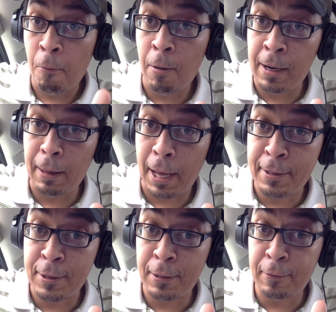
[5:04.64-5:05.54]
win
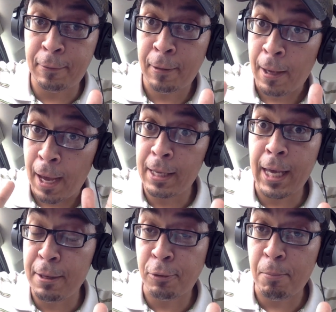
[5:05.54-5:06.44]
elections and
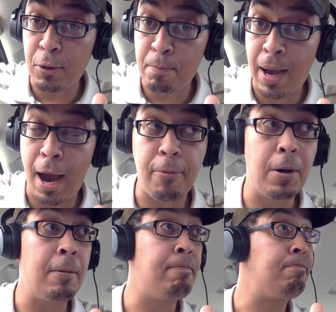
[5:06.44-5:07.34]
gain so much power.